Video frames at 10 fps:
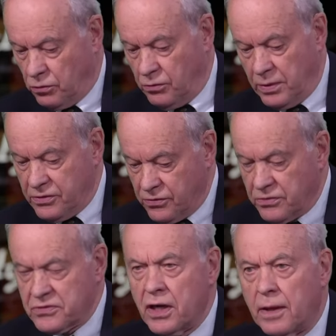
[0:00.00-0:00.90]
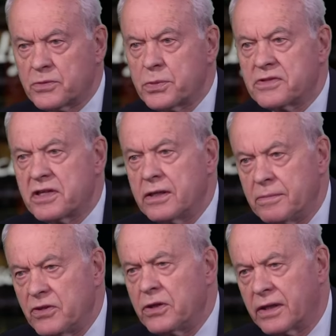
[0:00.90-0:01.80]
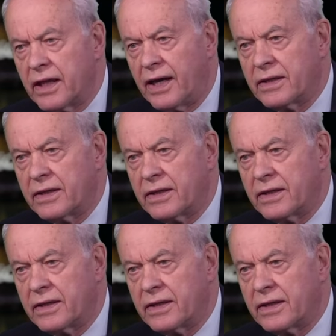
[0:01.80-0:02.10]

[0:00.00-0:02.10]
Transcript: All the way through oh, the yeah. Psalms, we've seen yeah. him doing that.